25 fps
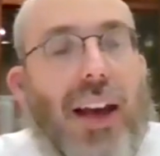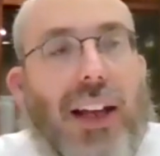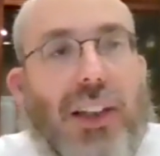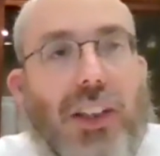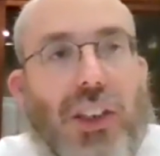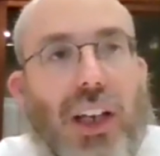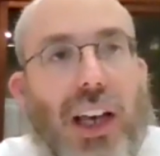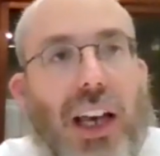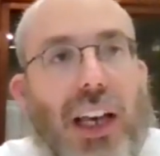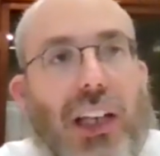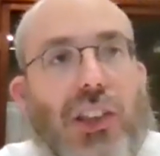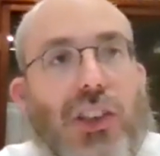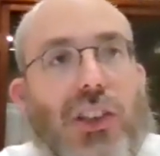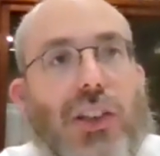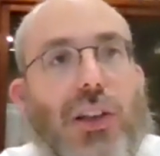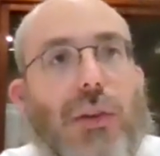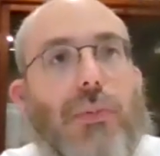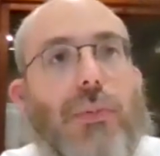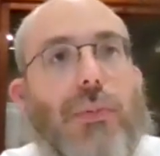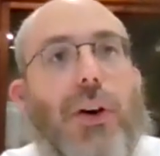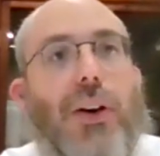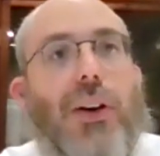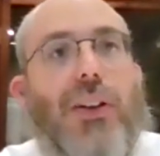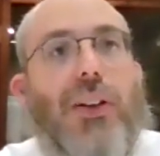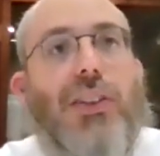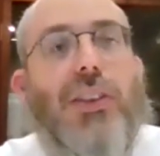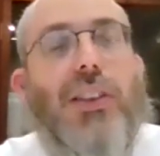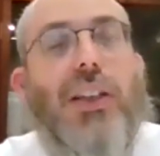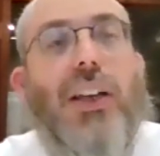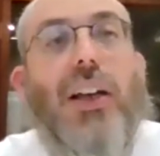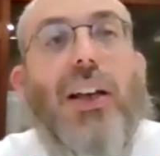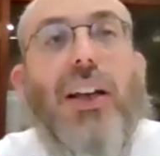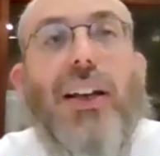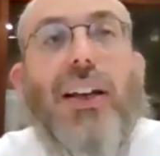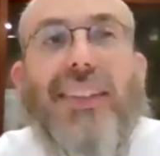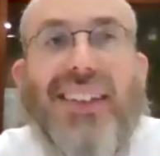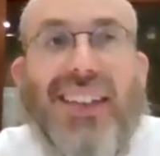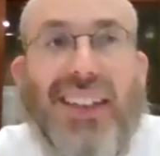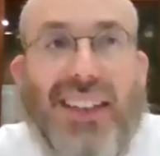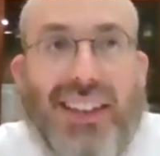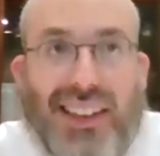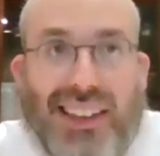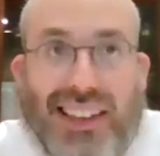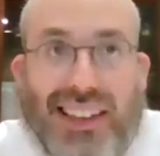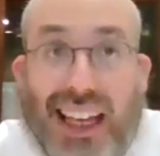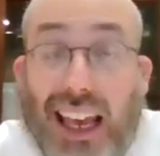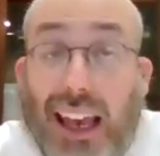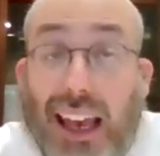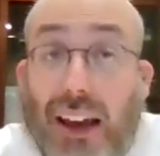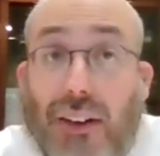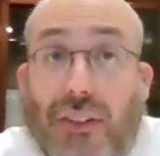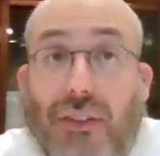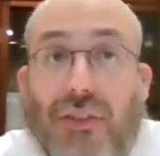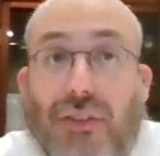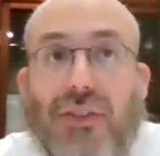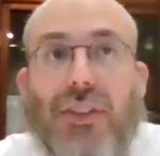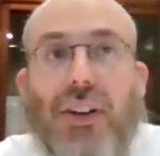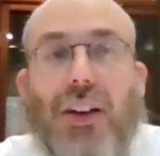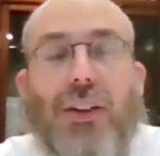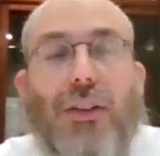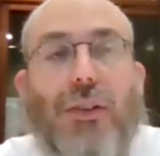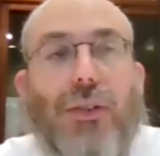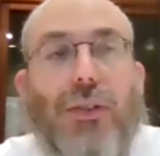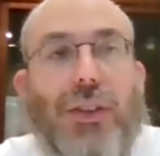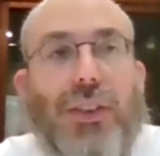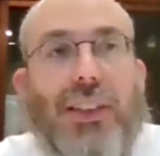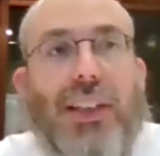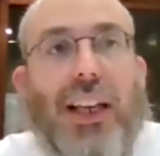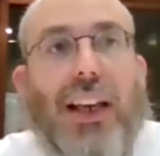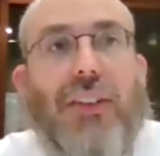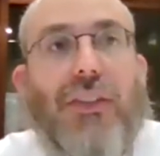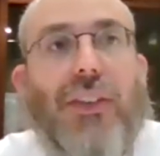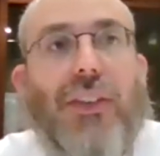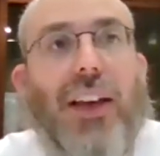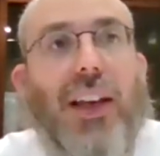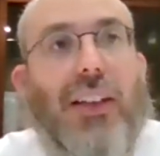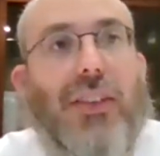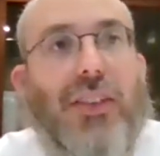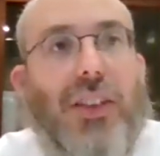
educational books, to save, to learn saving.